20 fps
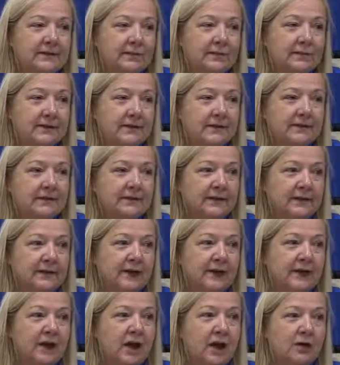It depends.
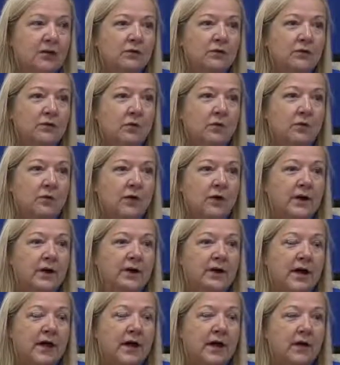It goes
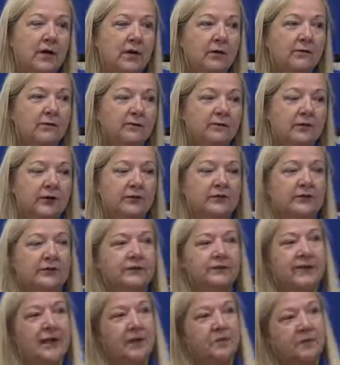on
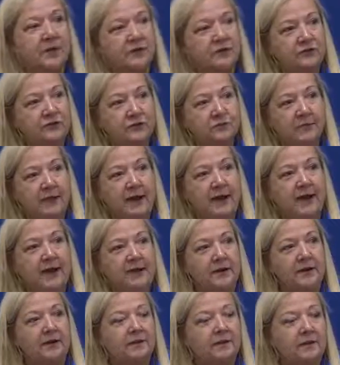versus how much you
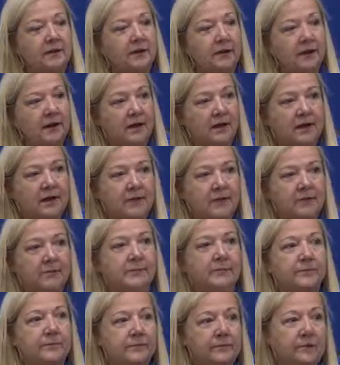make.
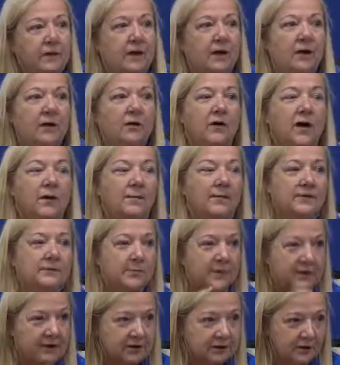So how much
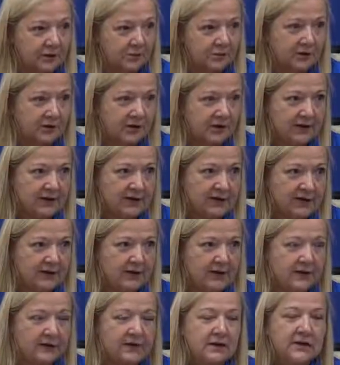money you're bringing
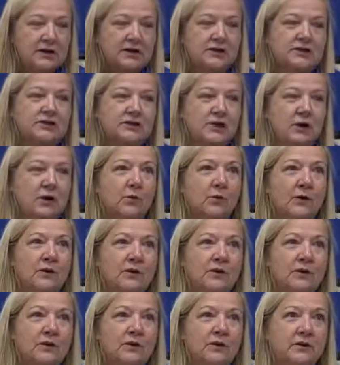in. So
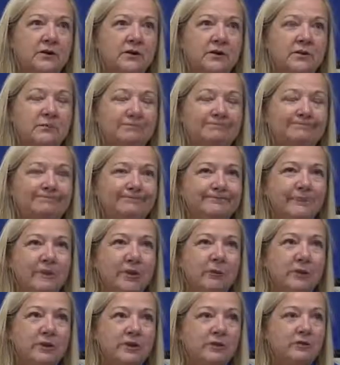when you
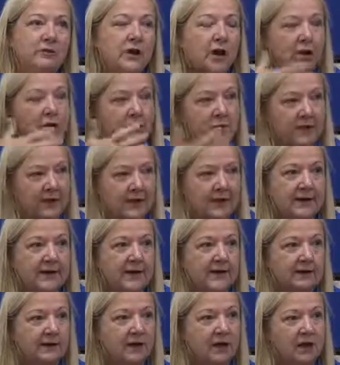go get
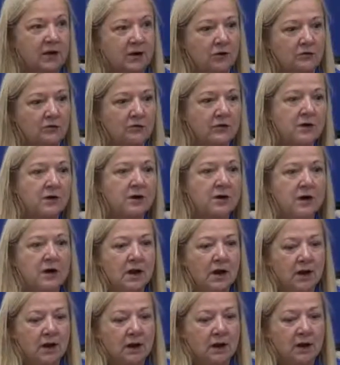a loan,
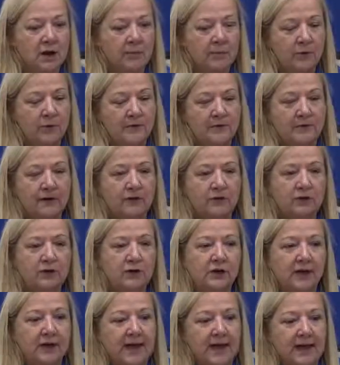what they'll
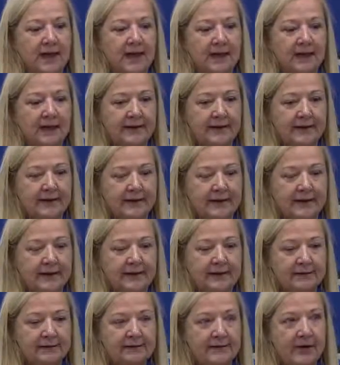look at
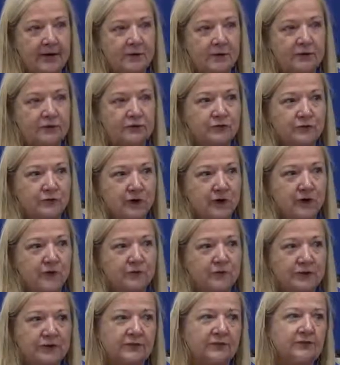is how much you
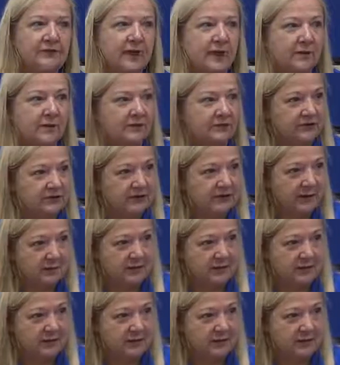owe versus how much is